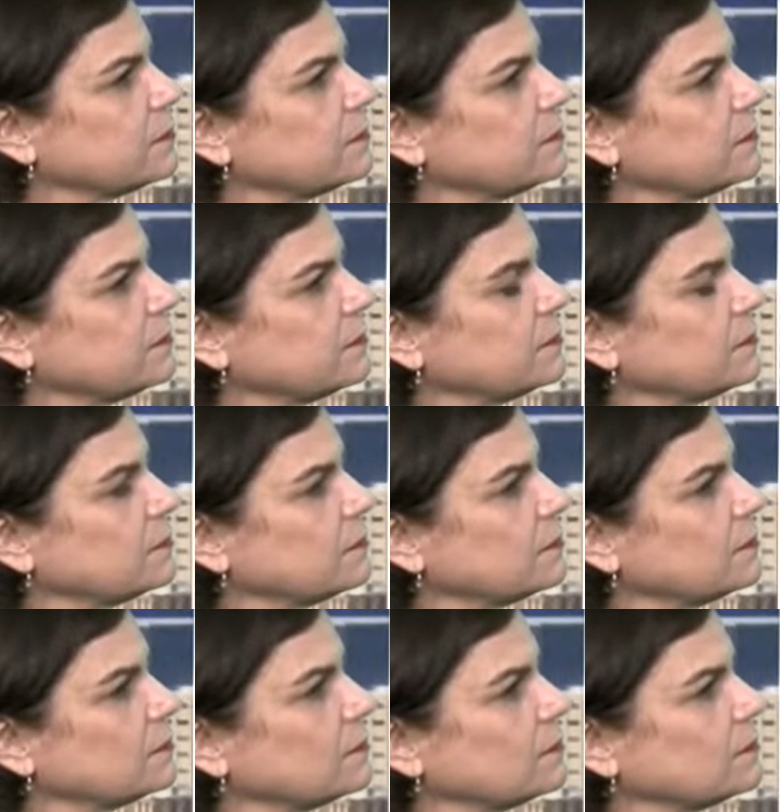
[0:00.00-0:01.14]

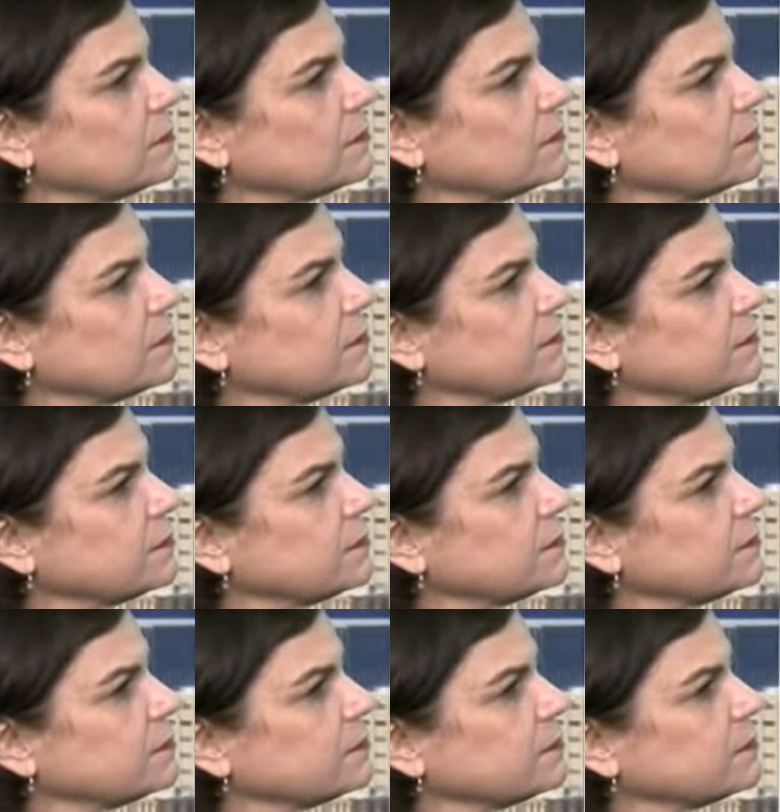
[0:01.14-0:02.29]

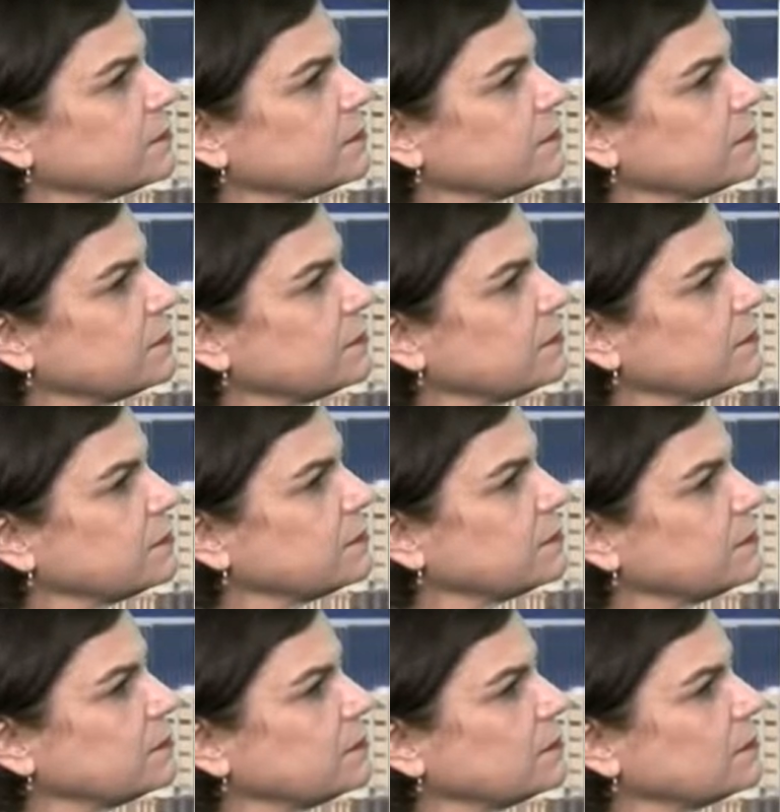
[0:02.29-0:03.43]

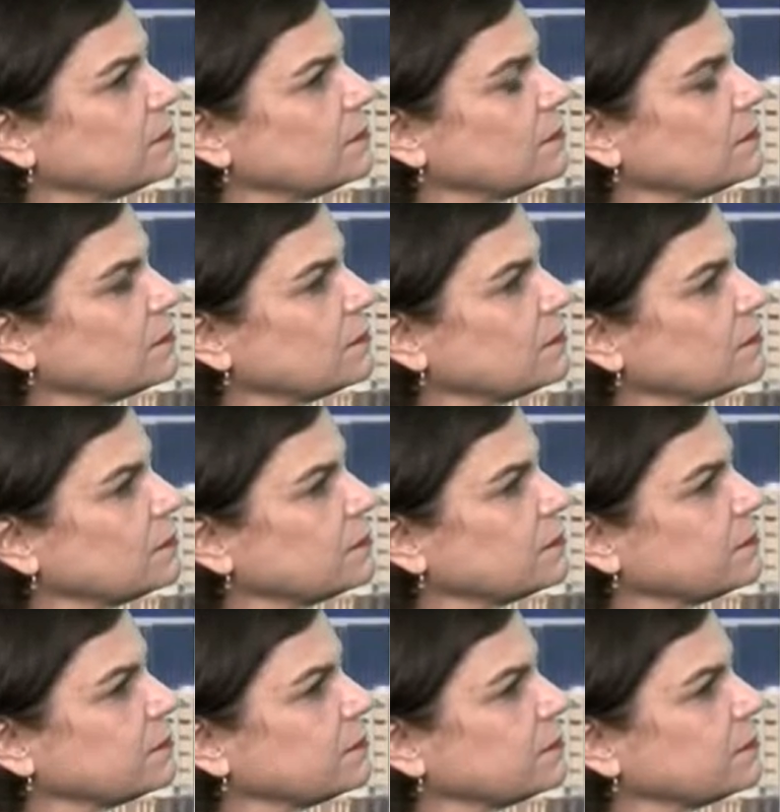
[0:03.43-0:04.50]
No words are spoken by the person on screen.